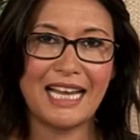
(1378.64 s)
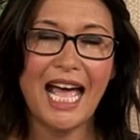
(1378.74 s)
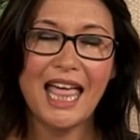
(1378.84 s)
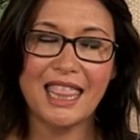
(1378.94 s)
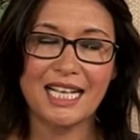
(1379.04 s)

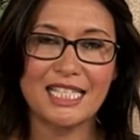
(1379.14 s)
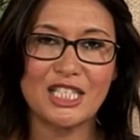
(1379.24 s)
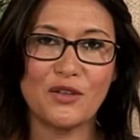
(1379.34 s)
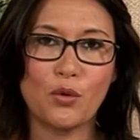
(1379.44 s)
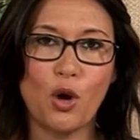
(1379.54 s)
and thanks to
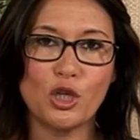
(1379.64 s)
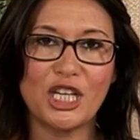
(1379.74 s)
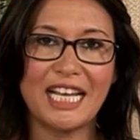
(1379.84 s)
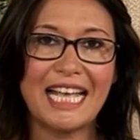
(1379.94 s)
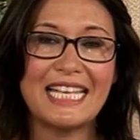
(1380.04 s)
you for
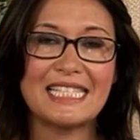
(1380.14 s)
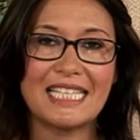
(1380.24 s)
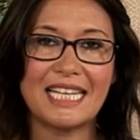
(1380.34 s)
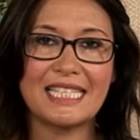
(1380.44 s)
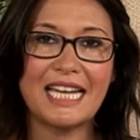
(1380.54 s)
watching. See
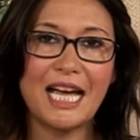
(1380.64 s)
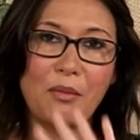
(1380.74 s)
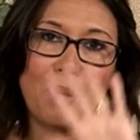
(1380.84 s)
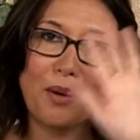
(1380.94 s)
you next time.